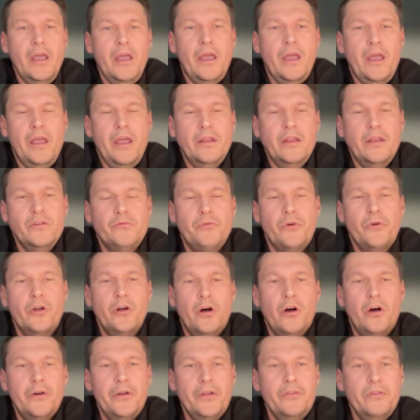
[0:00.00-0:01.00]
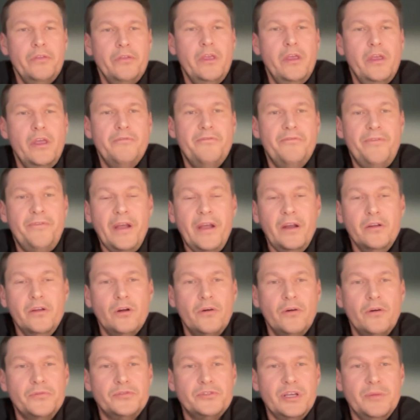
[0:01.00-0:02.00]
and regarding the effect
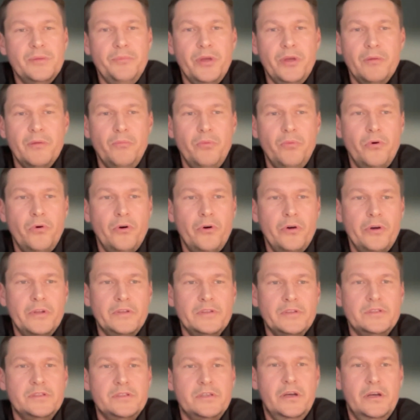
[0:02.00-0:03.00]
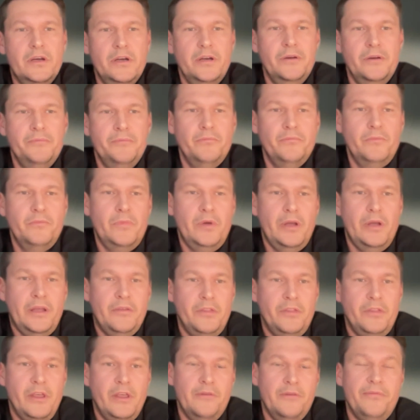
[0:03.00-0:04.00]
of tipping points
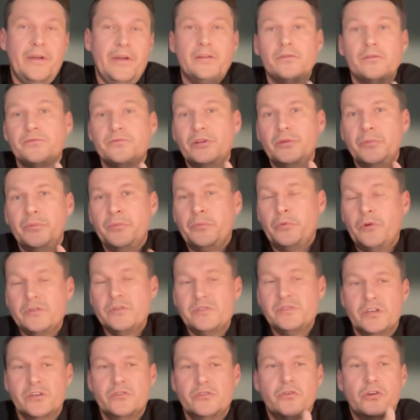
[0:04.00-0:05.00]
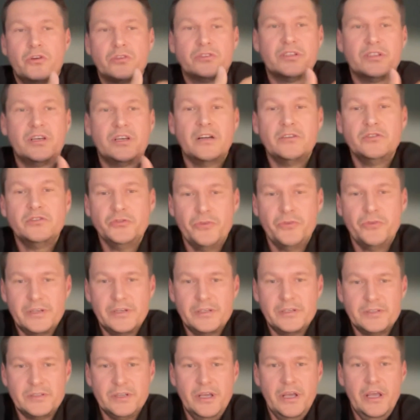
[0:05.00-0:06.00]
and the effect of tipping points across
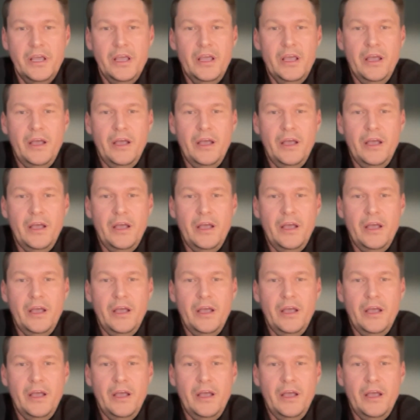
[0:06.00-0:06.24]
countries.